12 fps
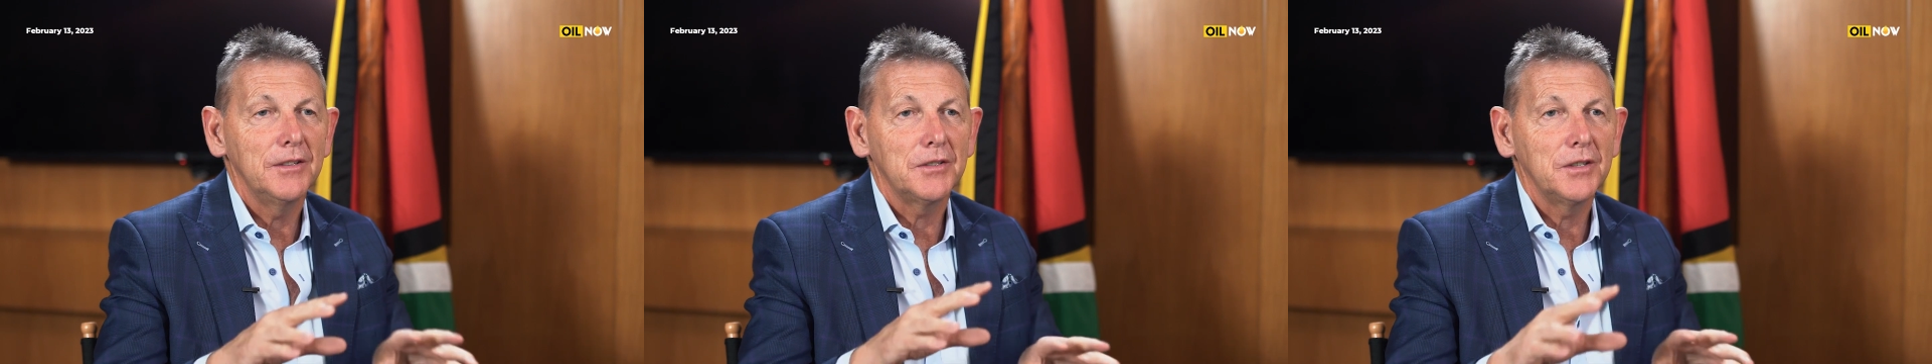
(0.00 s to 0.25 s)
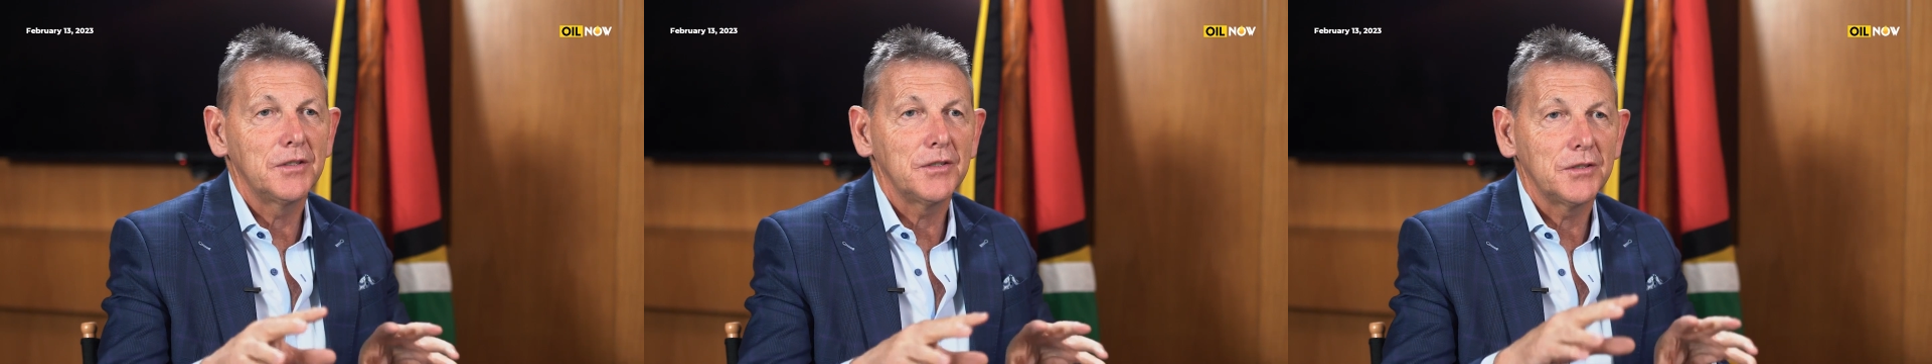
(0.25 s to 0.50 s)

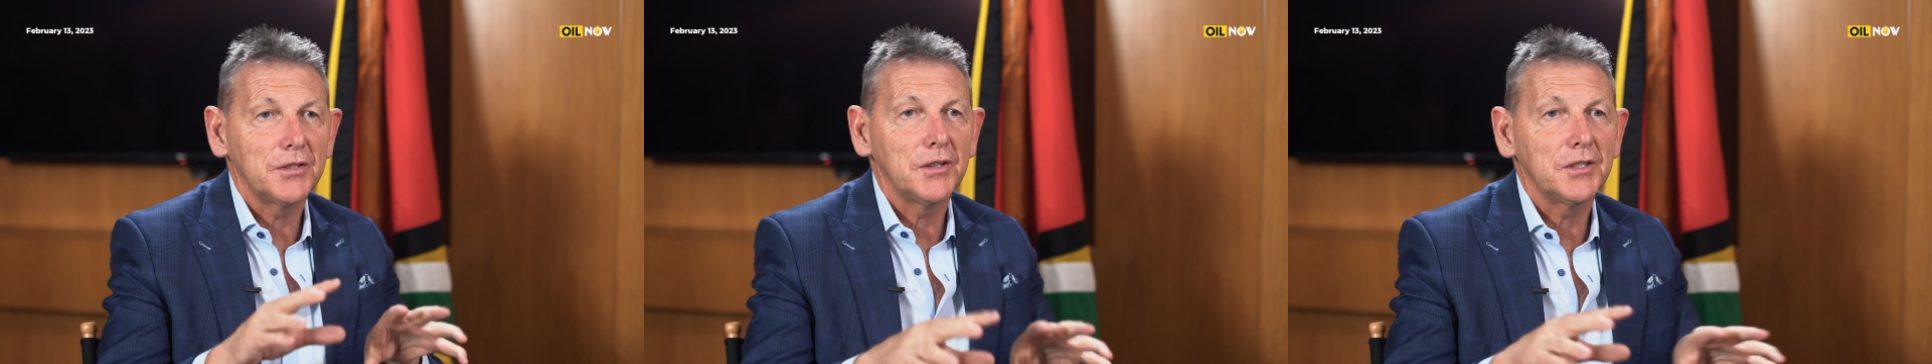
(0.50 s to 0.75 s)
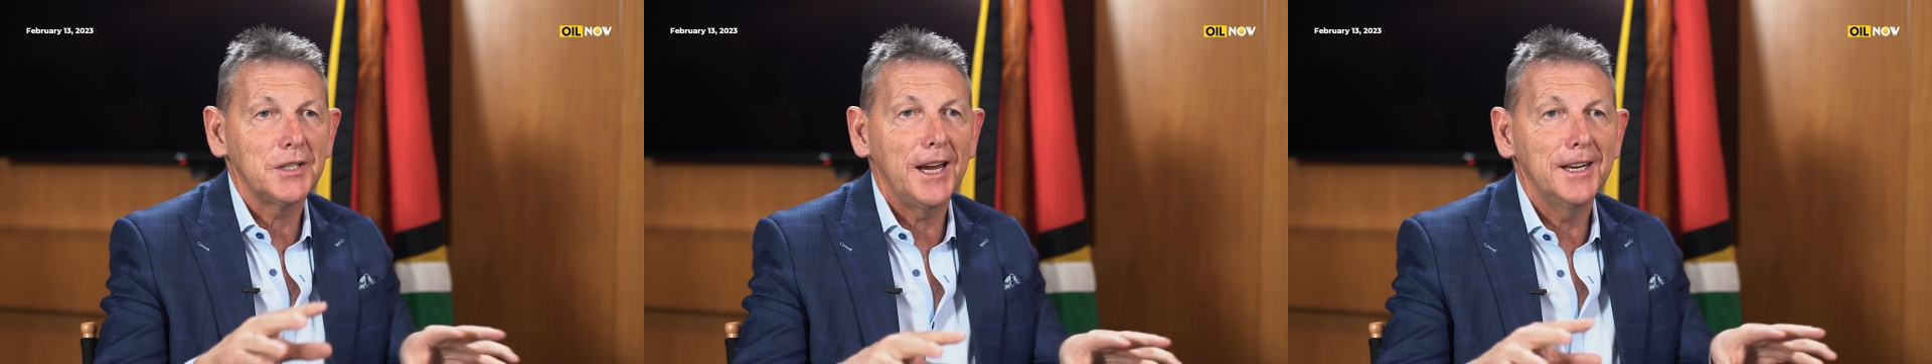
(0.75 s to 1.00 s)
this
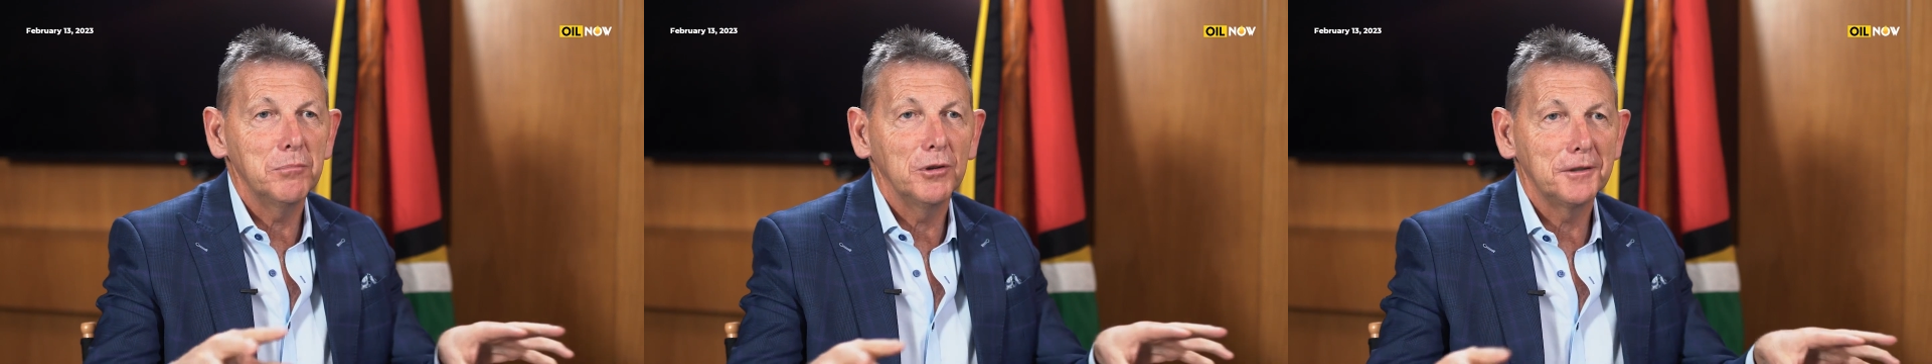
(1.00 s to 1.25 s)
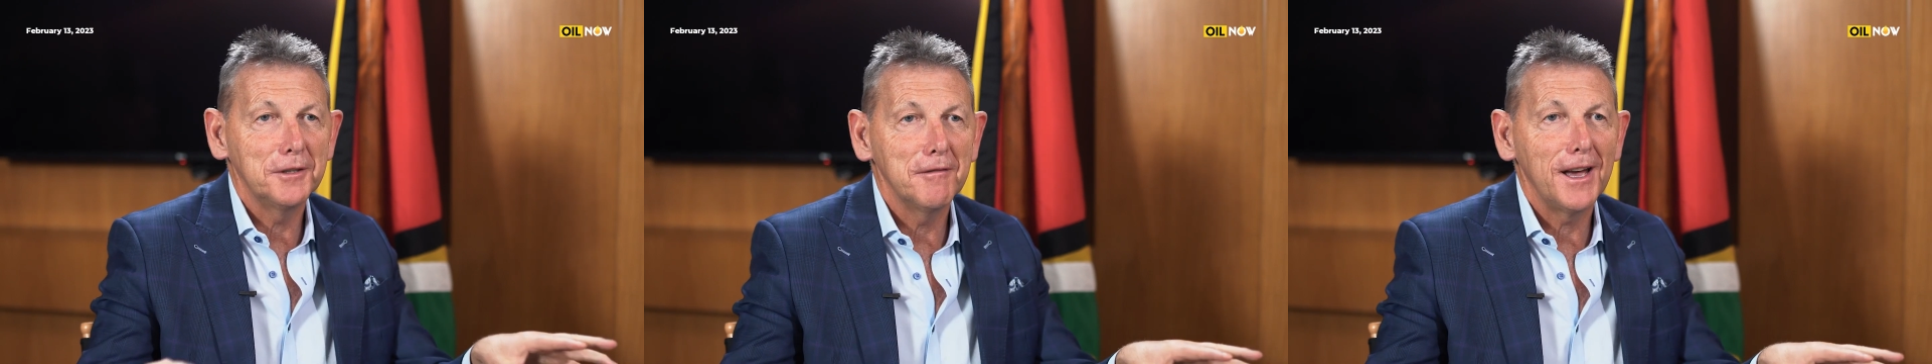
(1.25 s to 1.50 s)
sustainable
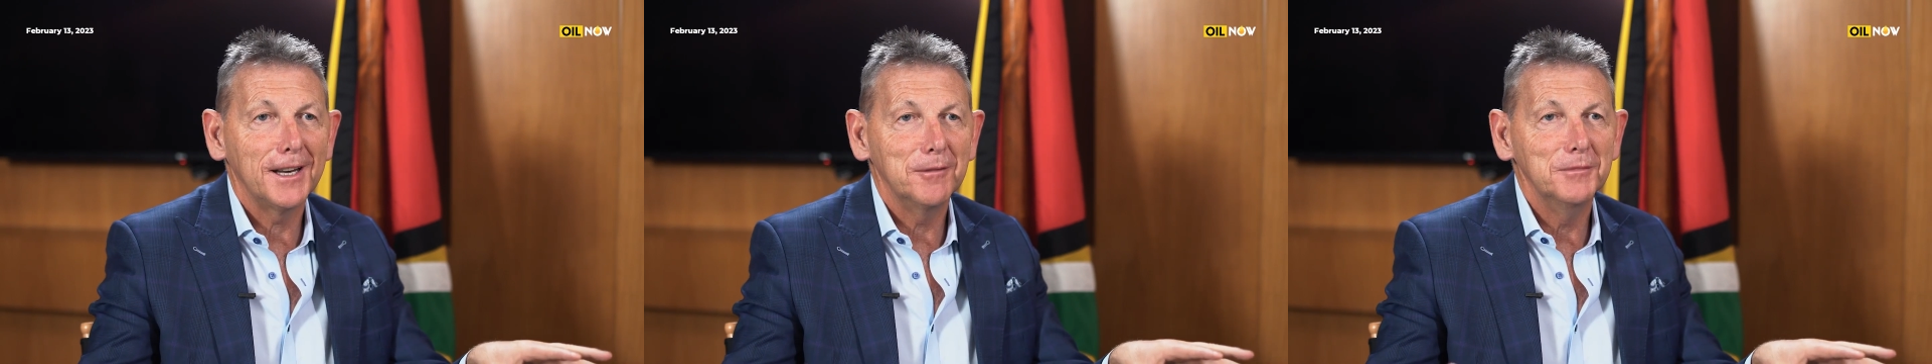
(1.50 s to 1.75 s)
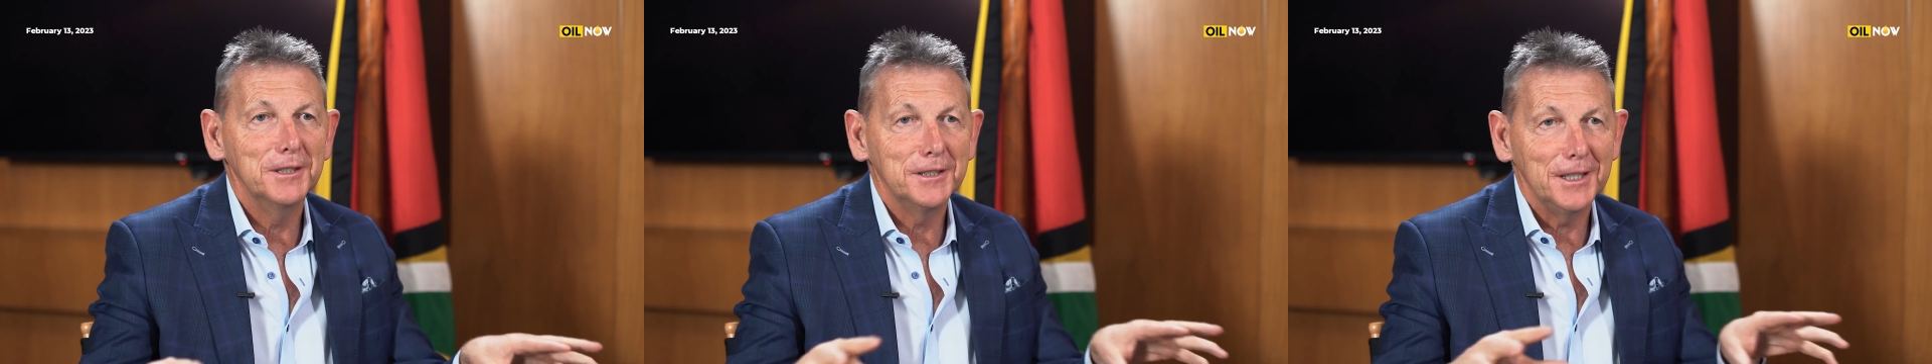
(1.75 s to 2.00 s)

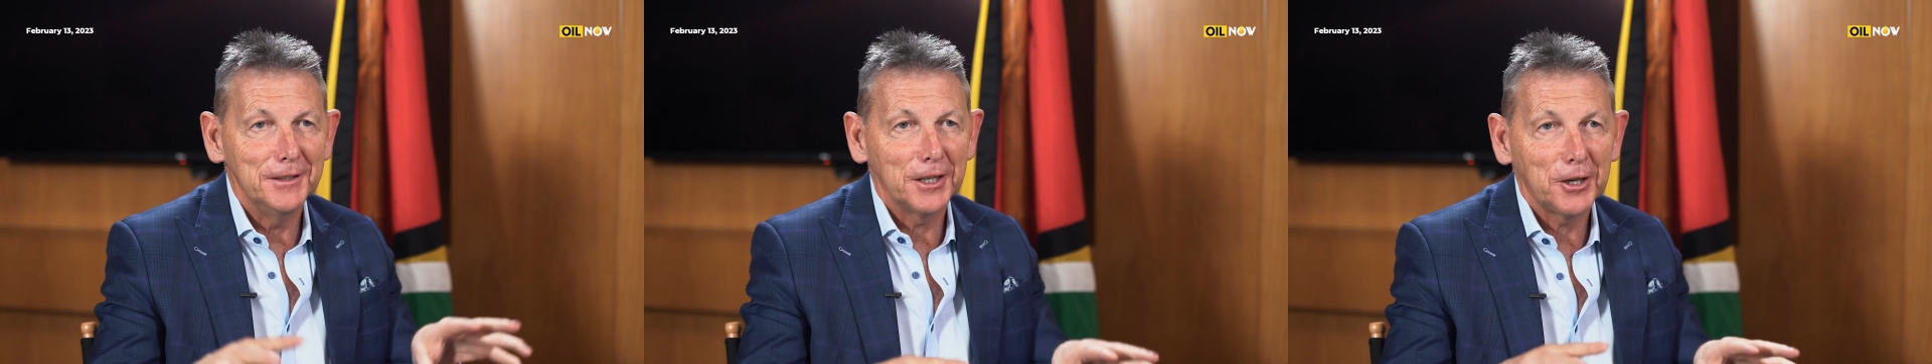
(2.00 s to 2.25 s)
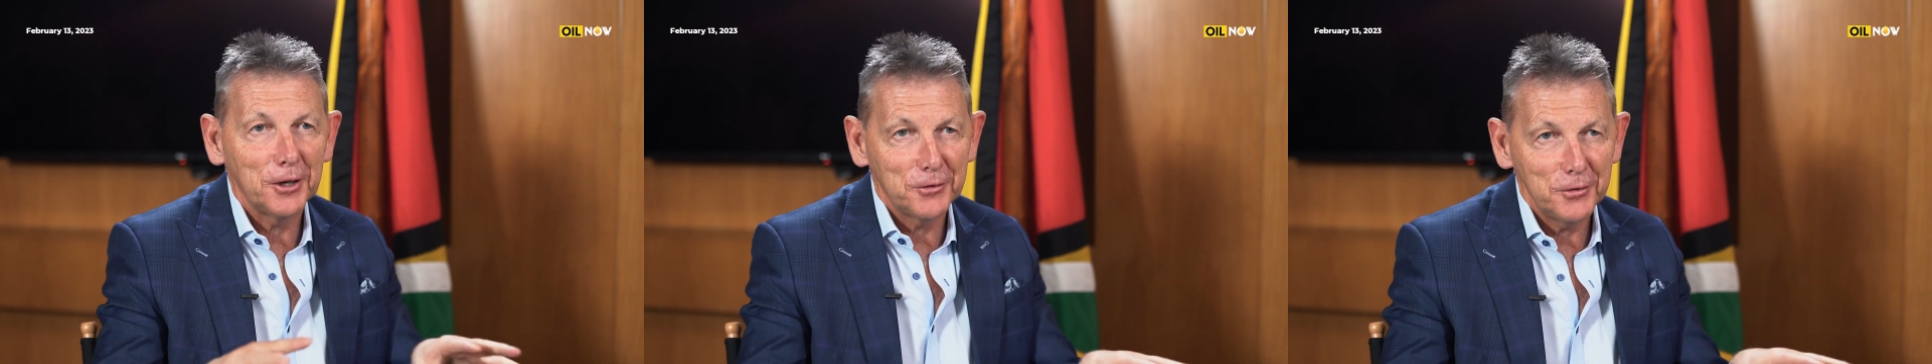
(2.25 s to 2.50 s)
development in the
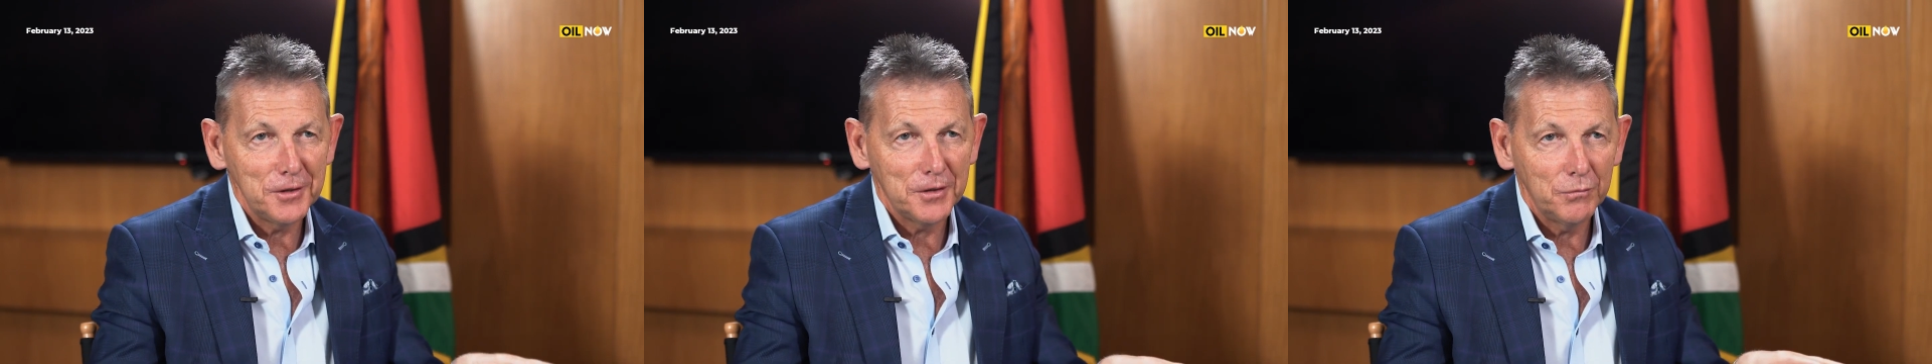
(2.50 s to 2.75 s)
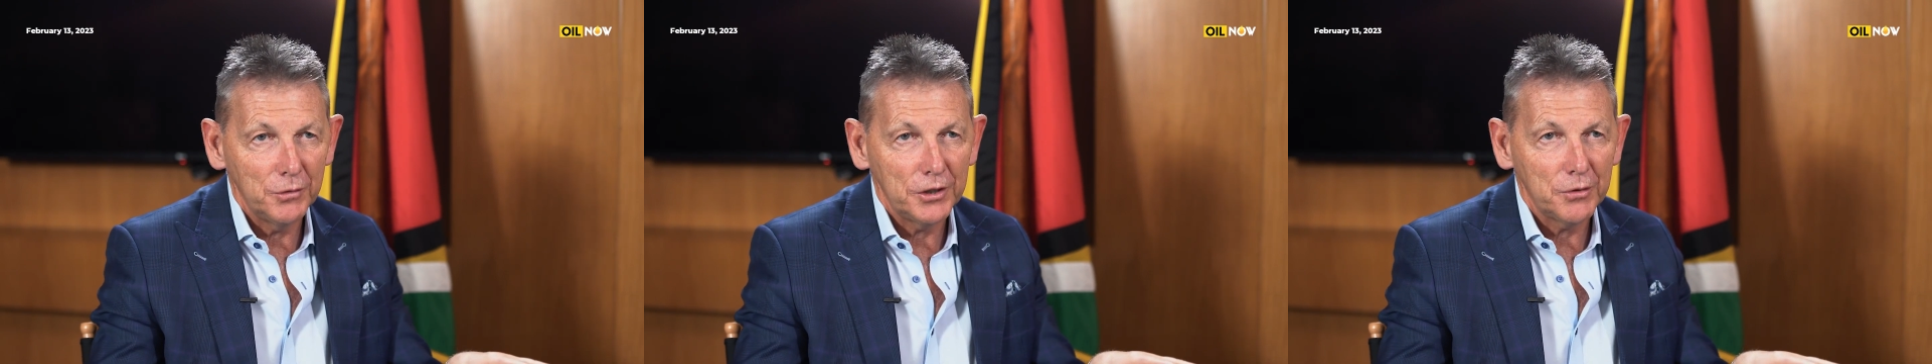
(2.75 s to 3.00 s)
countries
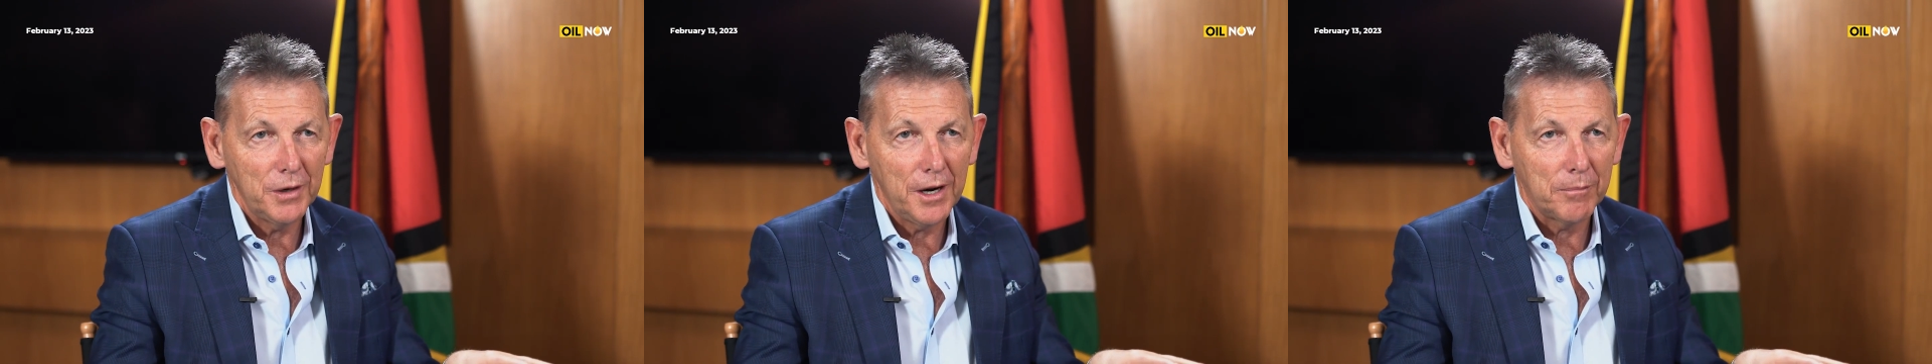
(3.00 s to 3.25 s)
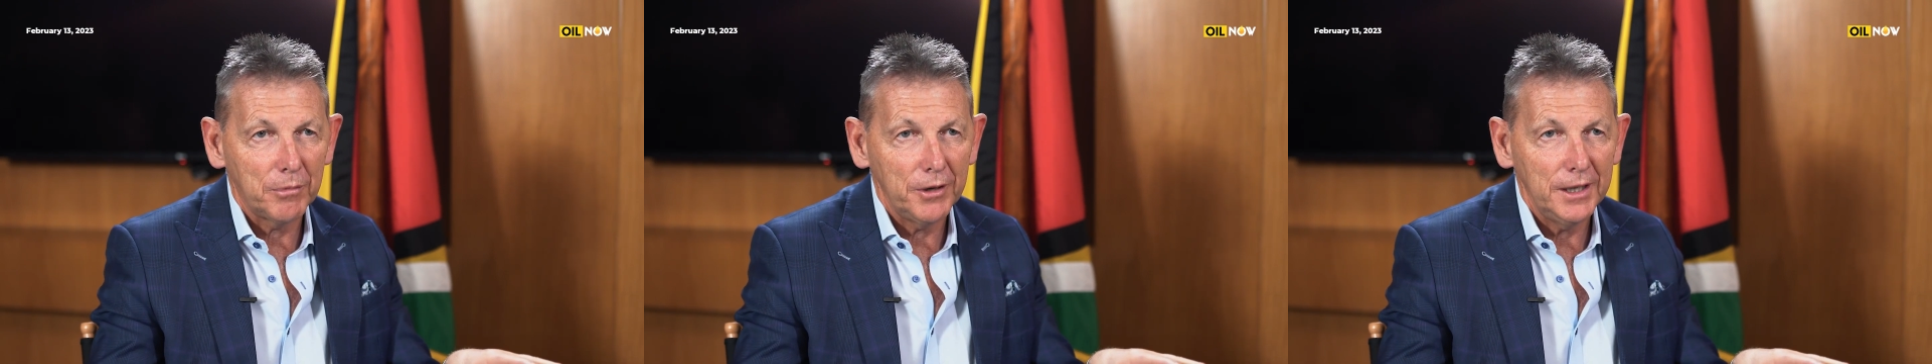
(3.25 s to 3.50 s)
in which we
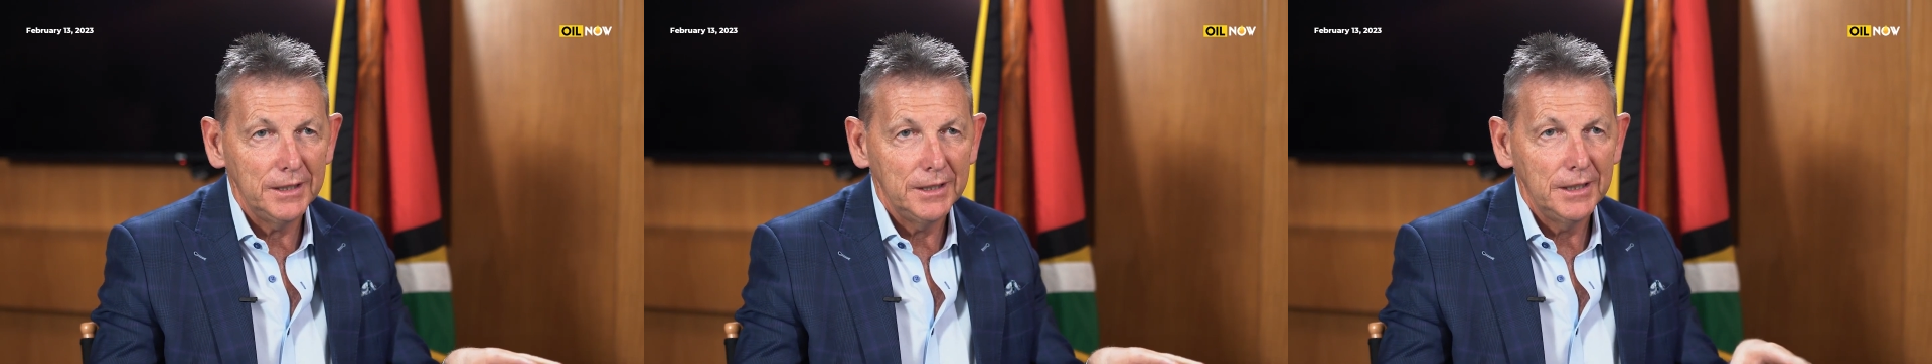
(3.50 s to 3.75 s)
operate.